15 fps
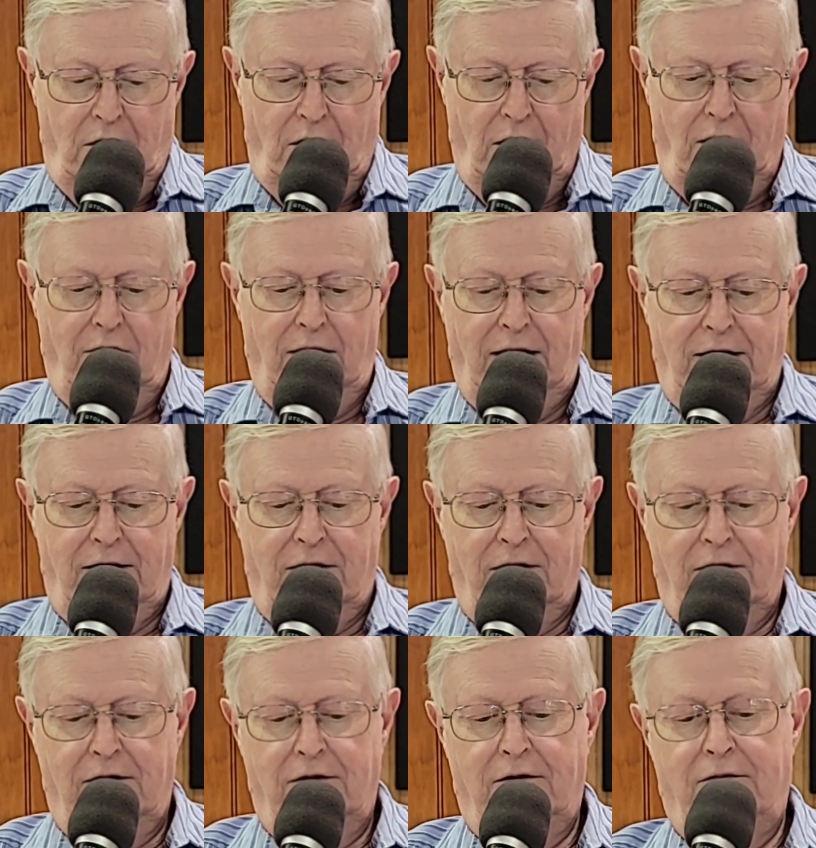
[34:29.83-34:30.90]
All right.
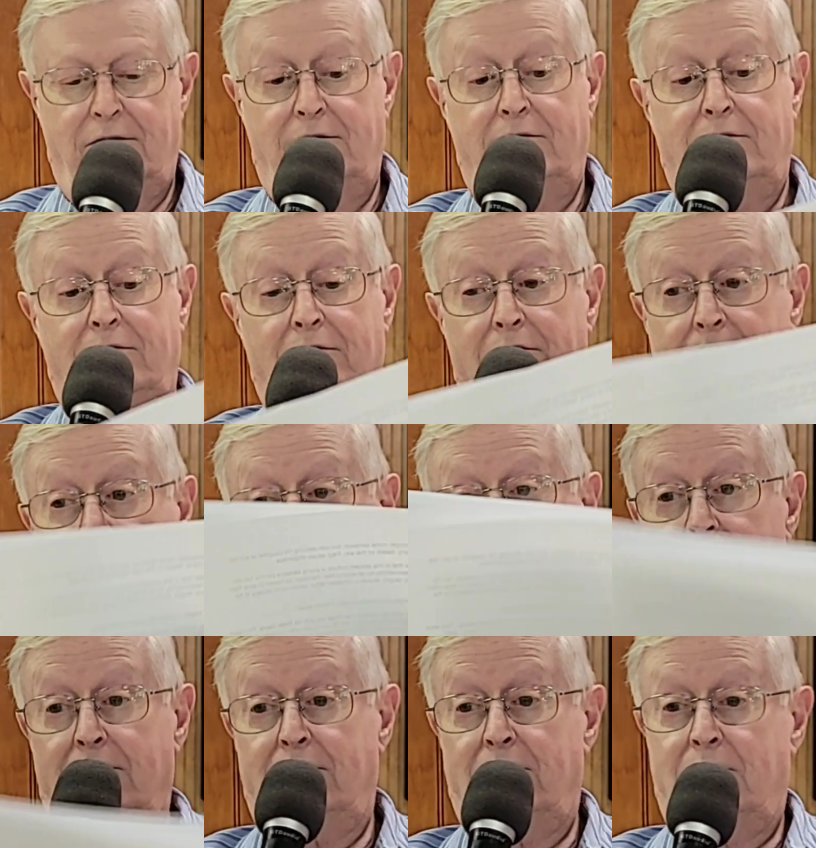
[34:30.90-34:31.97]

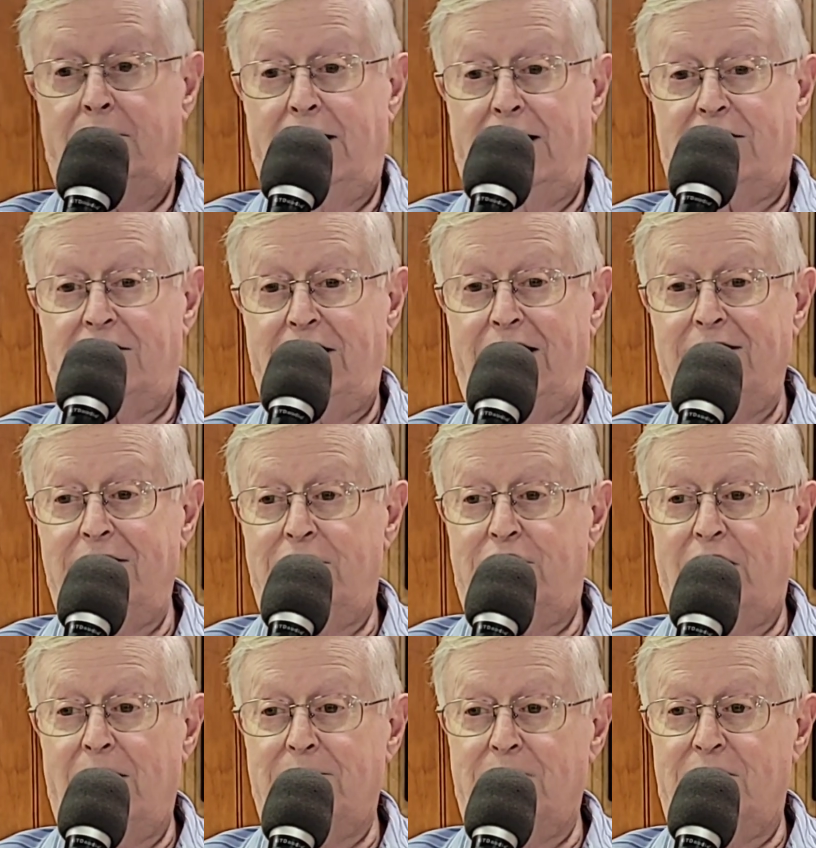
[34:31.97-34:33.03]
That's the end of
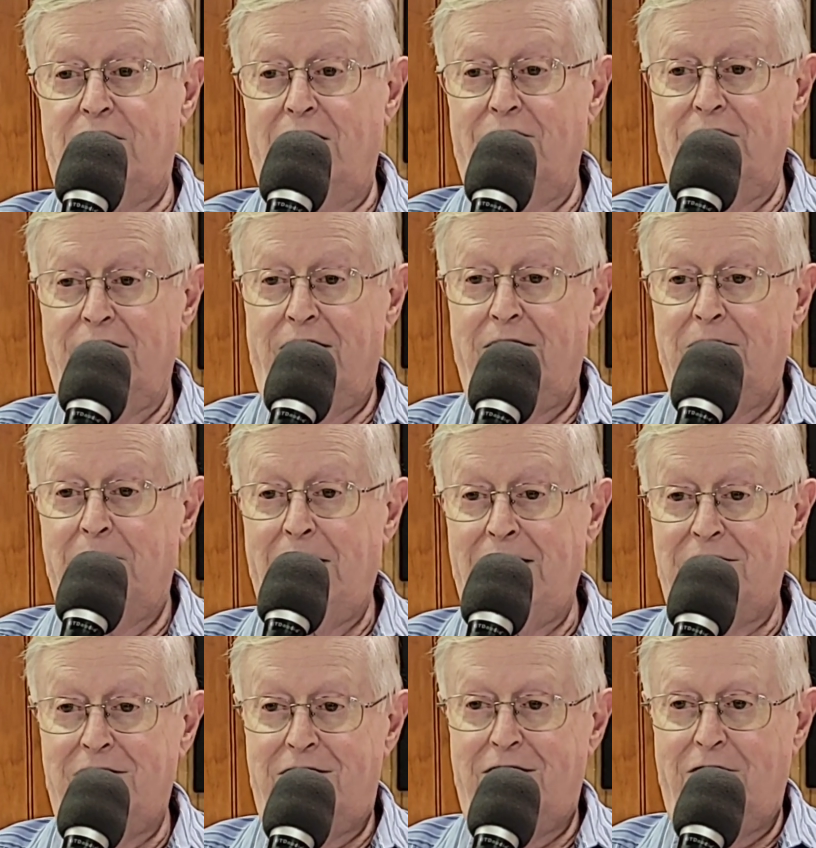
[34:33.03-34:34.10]
chapter 7 that
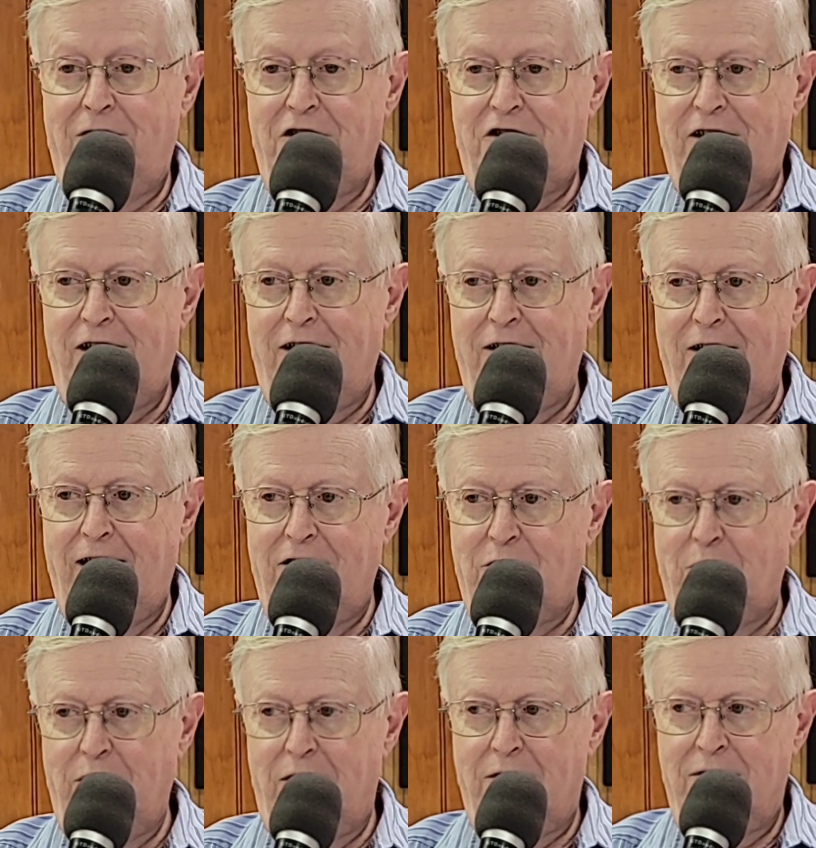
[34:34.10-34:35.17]
Pastor Terry started
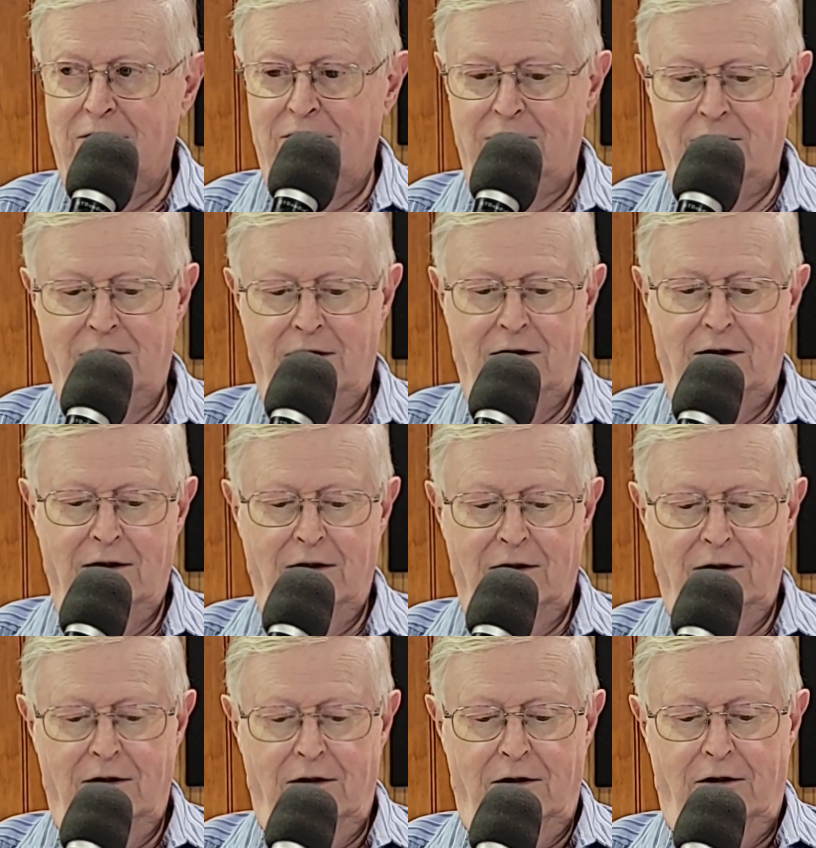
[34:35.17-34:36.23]
last week.
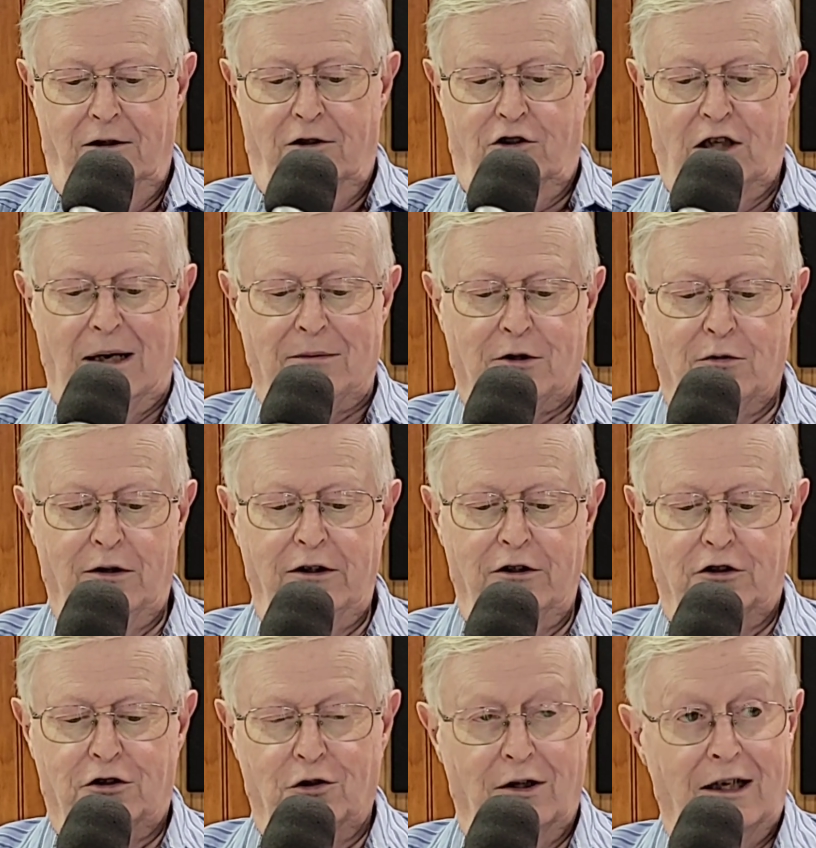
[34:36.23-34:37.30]
Chapter 8
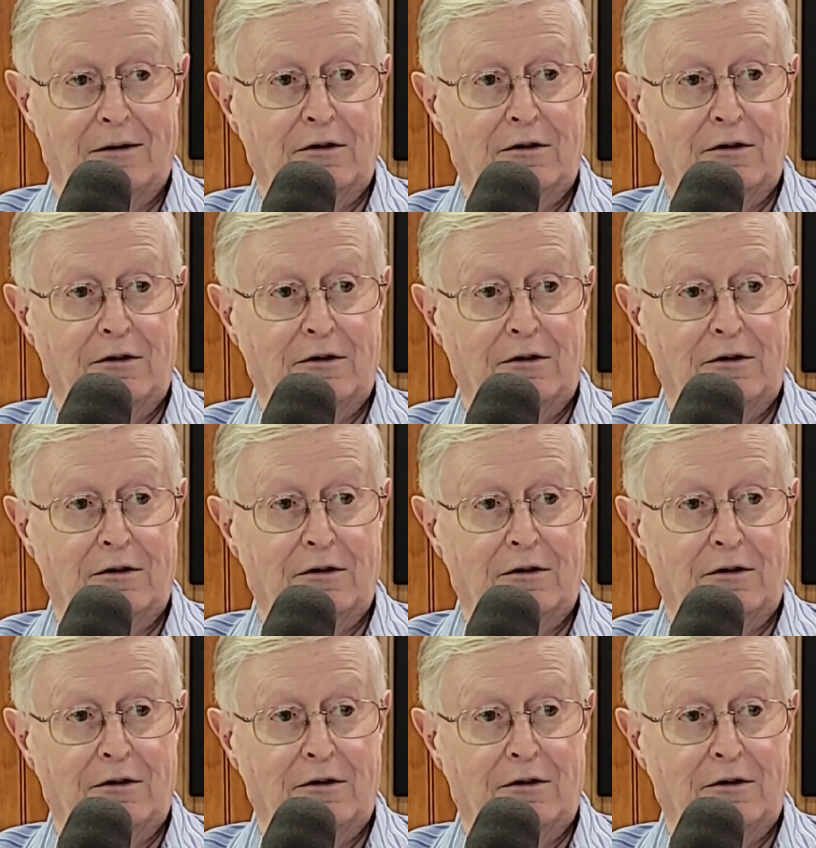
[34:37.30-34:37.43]
is short.